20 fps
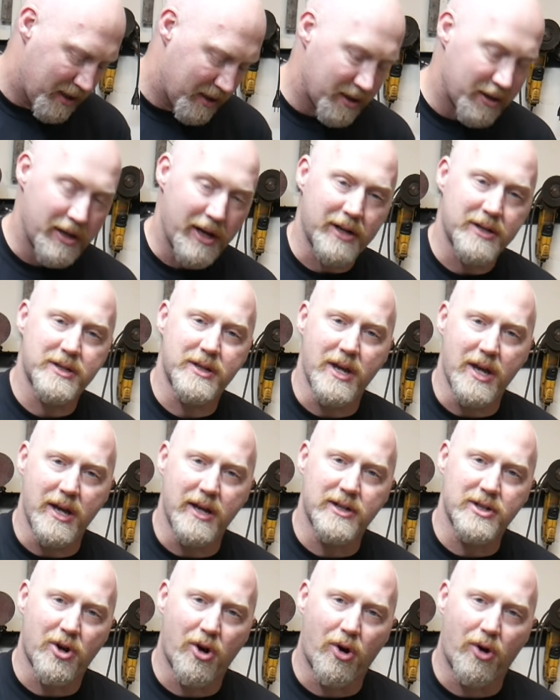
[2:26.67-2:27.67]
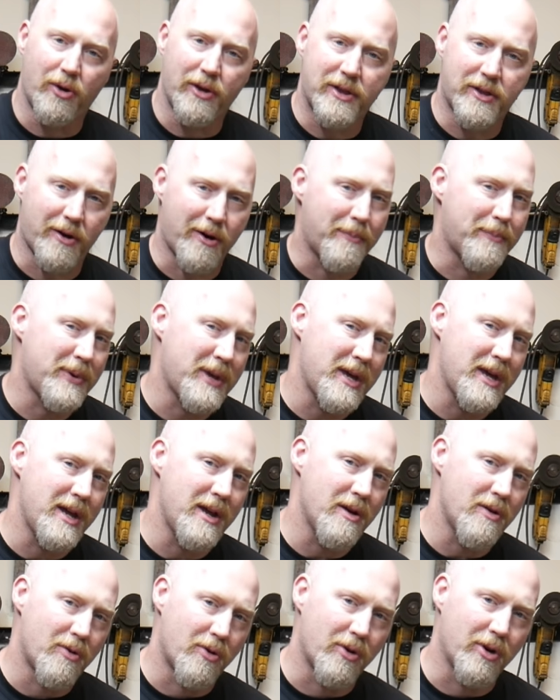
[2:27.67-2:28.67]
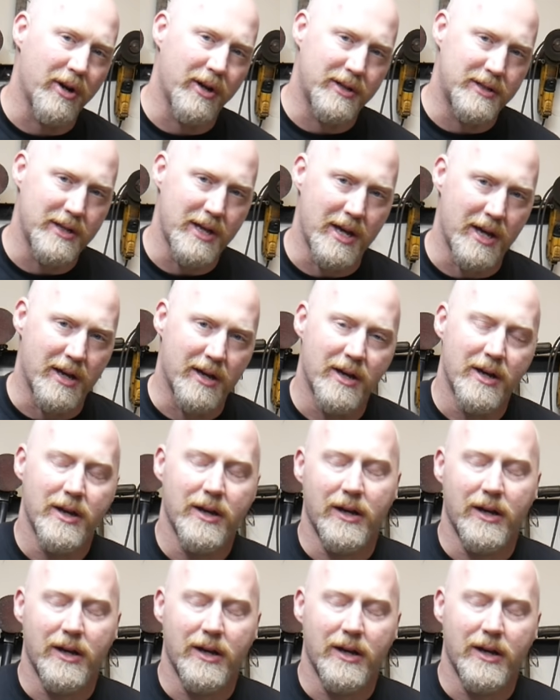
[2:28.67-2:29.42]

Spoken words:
next to each hole either a P or a D,